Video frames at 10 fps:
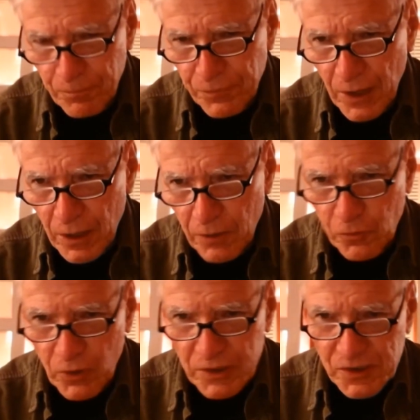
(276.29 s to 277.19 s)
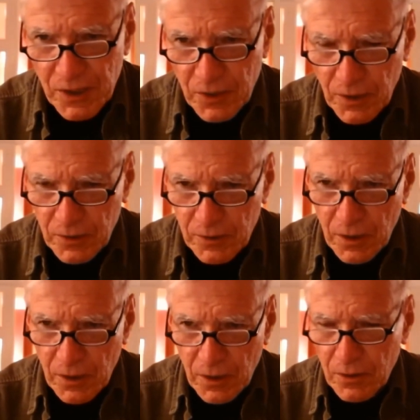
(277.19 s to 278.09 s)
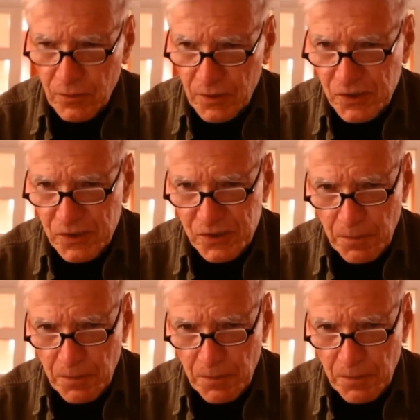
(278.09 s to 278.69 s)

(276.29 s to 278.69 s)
Uh, Freud said that uh, this is the